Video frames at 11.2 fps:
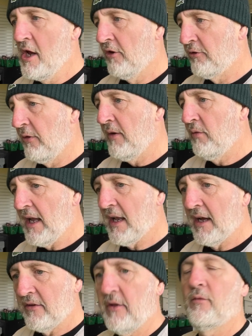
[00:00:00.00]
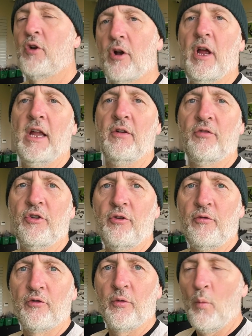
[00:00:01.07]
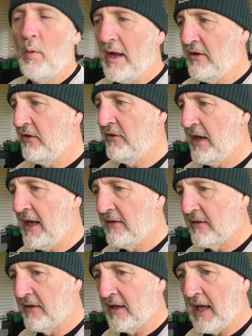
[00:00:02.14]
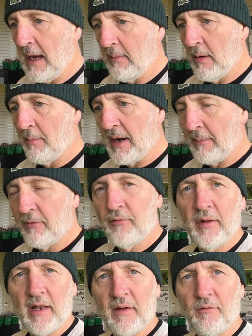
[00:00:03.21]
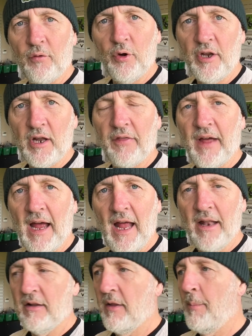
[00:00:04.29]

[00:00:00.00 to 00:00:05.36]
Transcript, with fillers: So they realise that they've got to introduce some wedges into the game that perhaps fill that void at that end of the